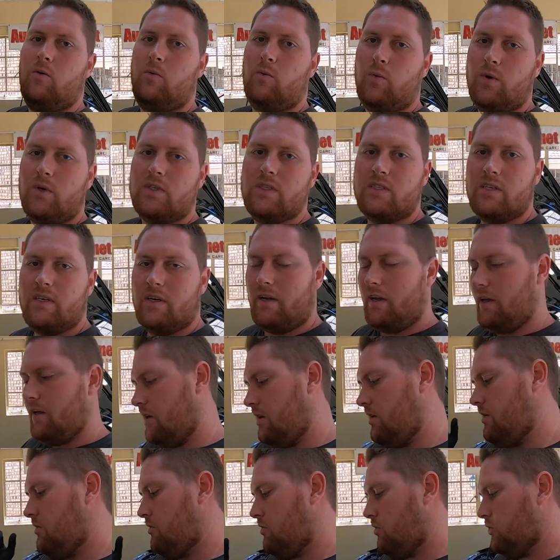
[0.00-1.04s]
Once again,
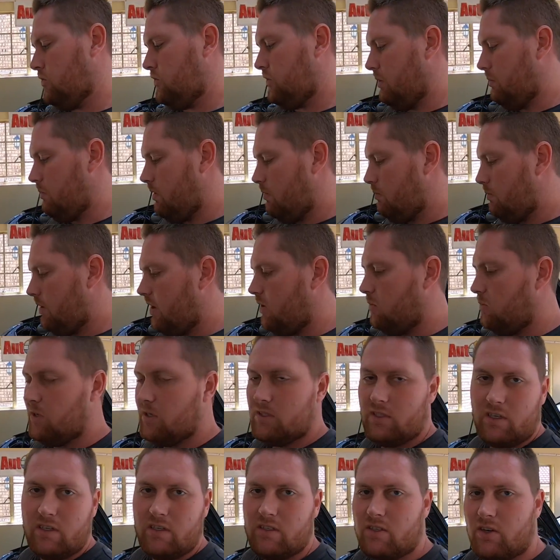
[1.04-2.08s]
I can't remember how
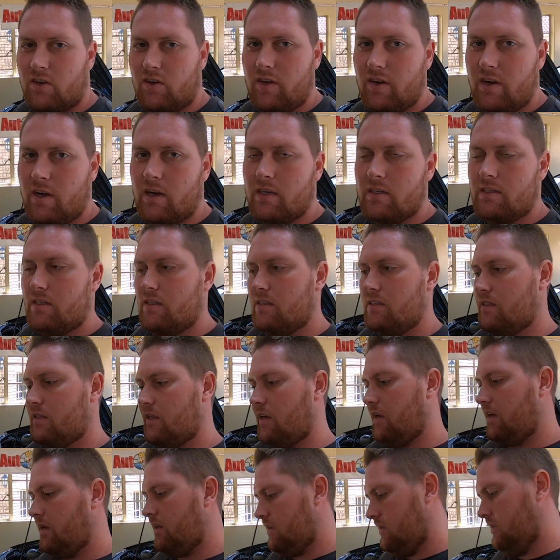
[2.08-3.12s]
much I showed you guys
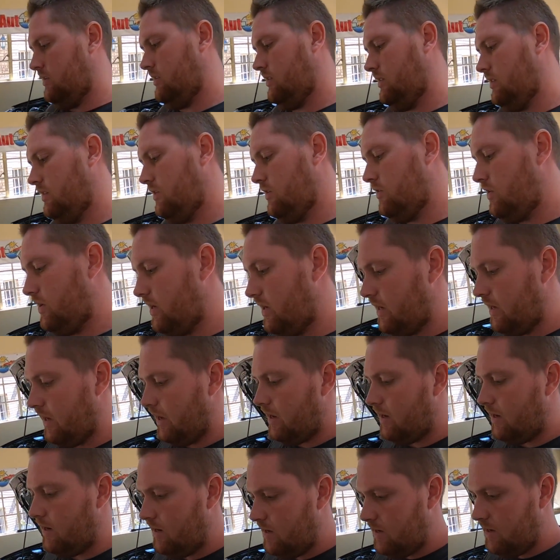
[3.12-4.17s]
yesterday. New day
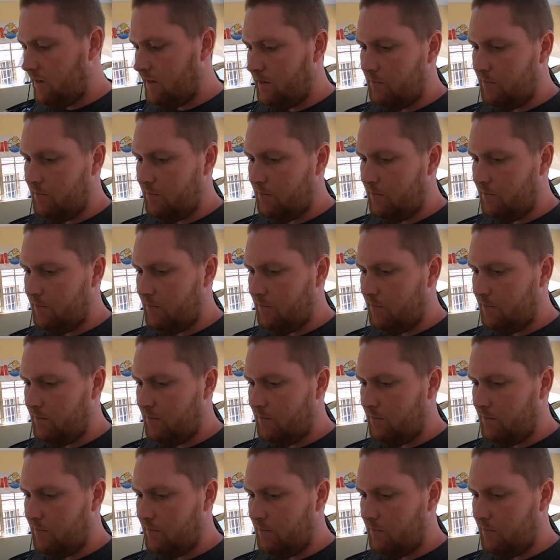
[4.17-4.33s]
again.